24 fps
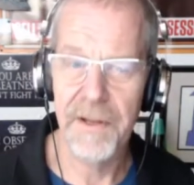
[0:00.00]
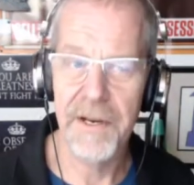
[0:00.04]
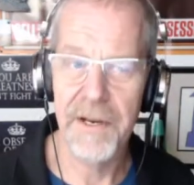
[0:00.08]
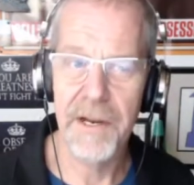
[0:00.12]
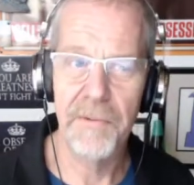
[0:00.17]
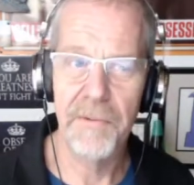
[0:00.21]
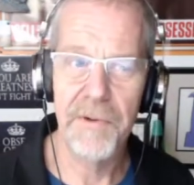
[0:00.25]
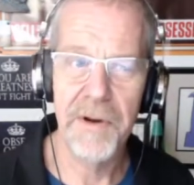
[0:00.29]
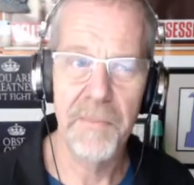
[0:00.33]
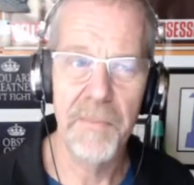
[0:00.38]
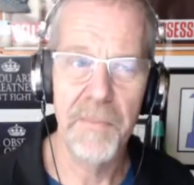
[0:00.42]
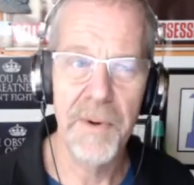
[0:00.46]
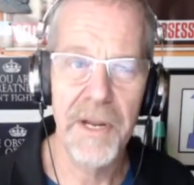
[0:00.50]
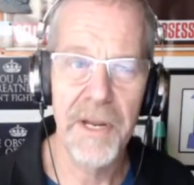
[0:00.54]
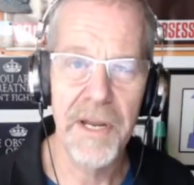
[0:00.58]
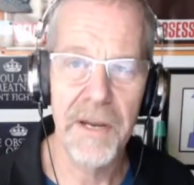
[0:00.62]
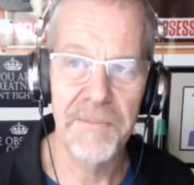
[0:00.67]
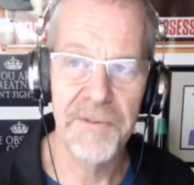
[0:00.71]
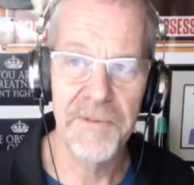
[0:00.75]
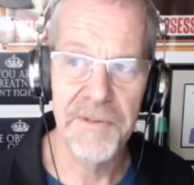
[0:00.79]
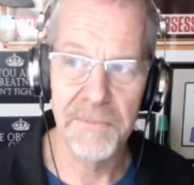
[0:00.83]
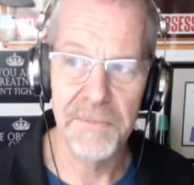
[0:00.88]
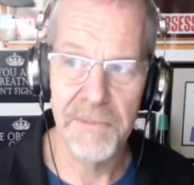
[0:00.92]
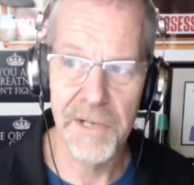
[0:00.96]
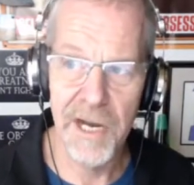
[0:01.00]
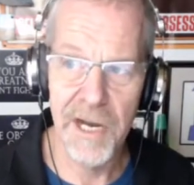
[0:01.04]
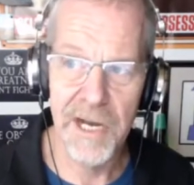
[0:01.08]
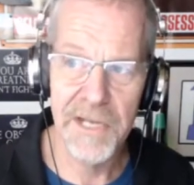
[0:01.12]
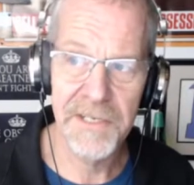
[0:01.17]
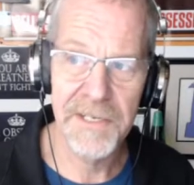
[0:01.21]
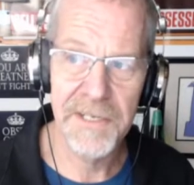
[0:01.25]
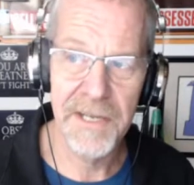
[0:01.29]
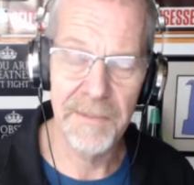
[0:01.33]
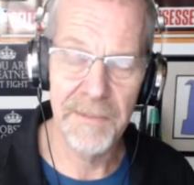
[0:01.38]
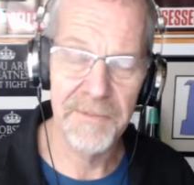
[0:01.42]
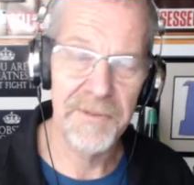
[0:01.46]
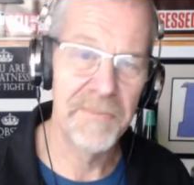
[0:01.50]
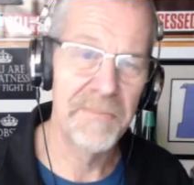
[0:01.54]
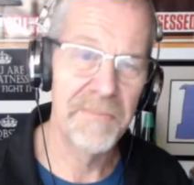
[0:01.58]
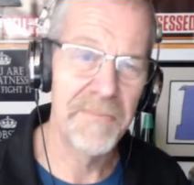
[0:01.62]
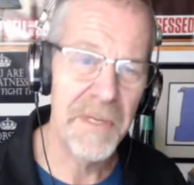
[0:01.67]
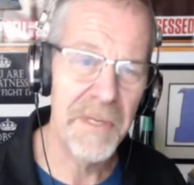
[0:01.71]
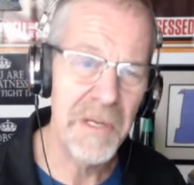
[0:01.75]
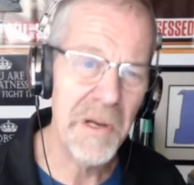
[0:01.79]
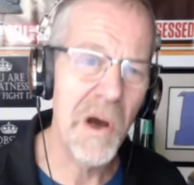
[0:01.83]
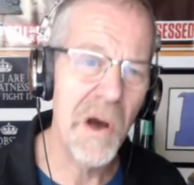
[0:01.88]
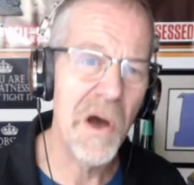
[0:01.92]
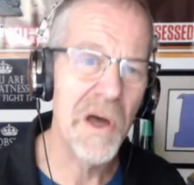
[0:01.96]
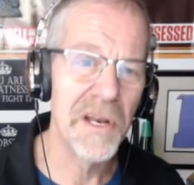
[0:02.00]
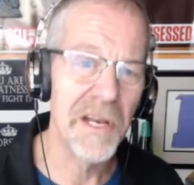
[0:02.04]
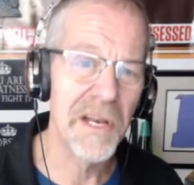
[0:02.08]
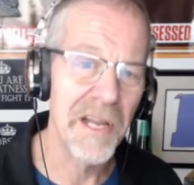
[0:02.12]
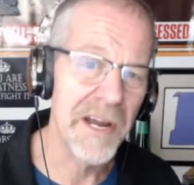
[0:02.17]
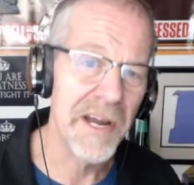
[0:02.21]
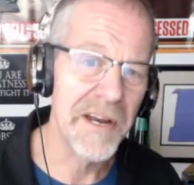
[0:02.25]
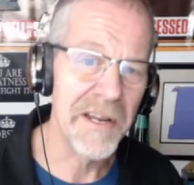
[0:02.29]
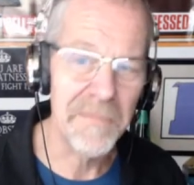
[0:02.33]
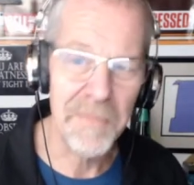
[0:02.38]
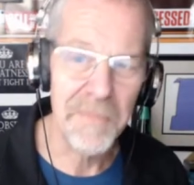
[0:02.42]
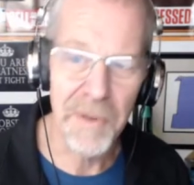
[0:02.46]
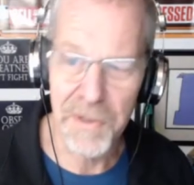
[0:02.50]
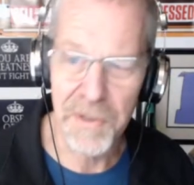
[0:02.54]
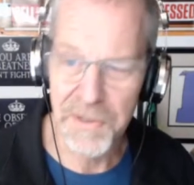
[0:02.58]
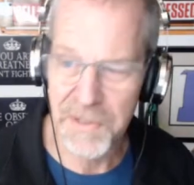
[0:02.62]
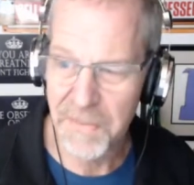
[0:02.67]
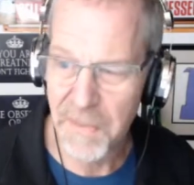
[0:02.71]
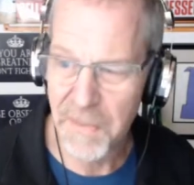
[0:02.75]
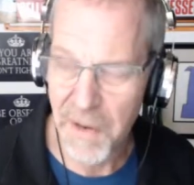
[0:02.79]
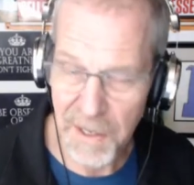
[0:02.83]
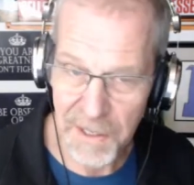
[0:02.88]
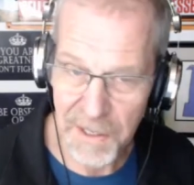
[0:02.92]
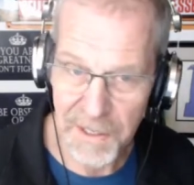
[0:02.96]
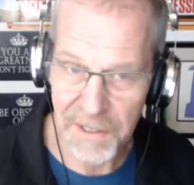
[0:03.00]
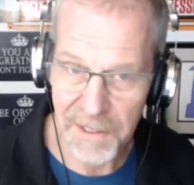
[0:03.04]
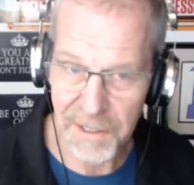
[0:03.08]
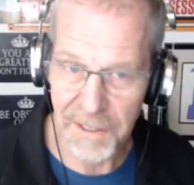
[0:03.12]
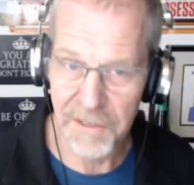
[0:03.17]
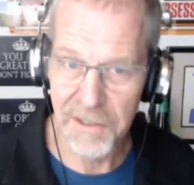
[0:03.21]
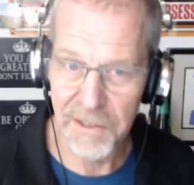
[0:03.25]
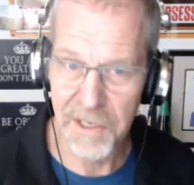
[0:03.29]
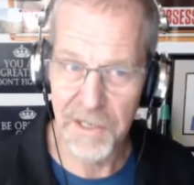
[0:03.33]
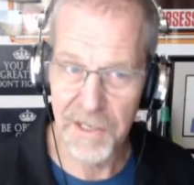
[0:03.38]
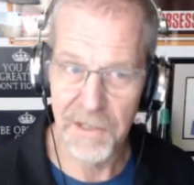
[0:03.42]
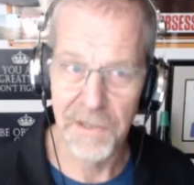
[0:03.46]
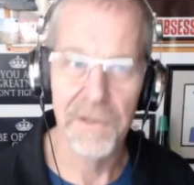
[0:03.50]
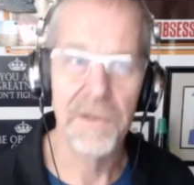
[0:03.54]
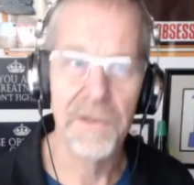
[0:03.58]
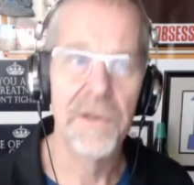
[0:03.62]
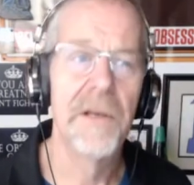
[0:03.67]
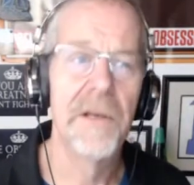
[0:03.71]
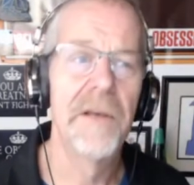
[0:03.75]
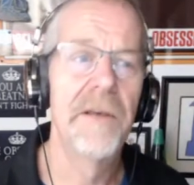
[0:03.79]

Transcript: And I want to bring up some concepts beyond lighting, posing, marketing too.